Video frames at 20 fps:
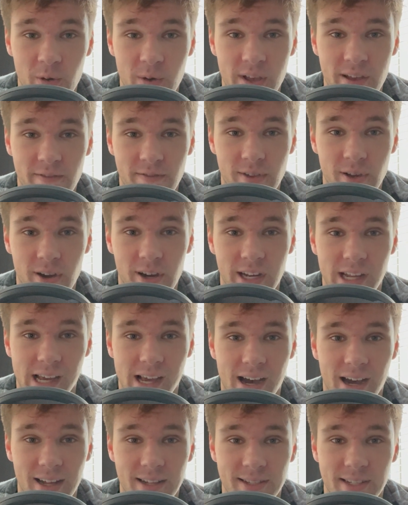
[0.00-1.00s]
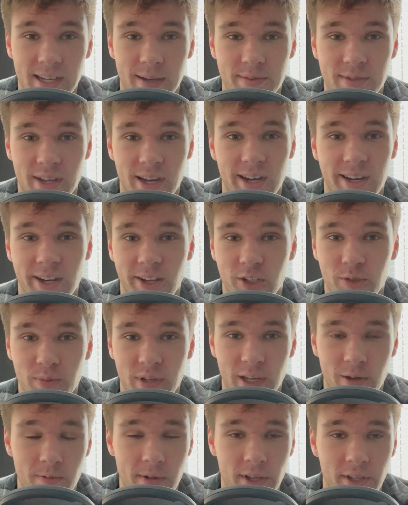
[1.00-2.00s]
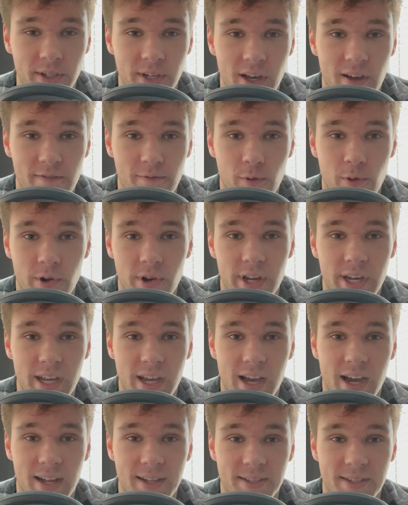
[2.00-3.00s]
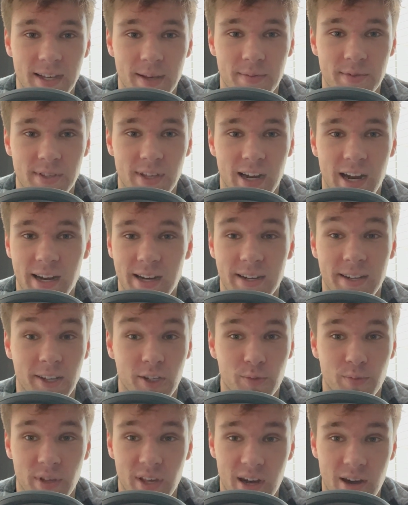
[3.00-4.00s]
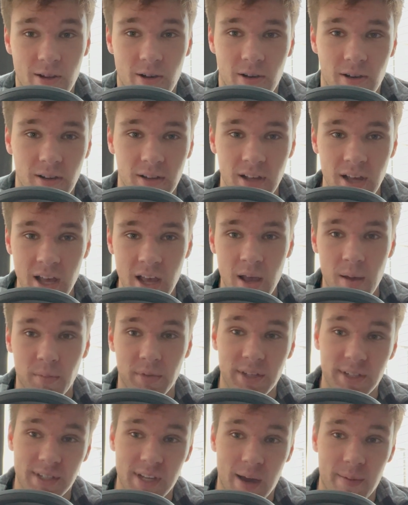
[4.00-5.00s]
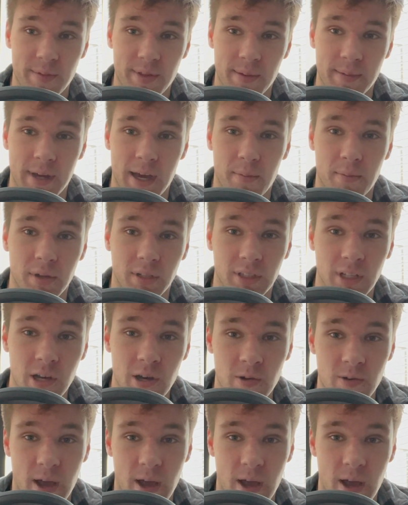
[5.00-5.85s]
If there are any concepts that I didn't explain well enough, or any concepts that I didn't explain at all, please comment them down below.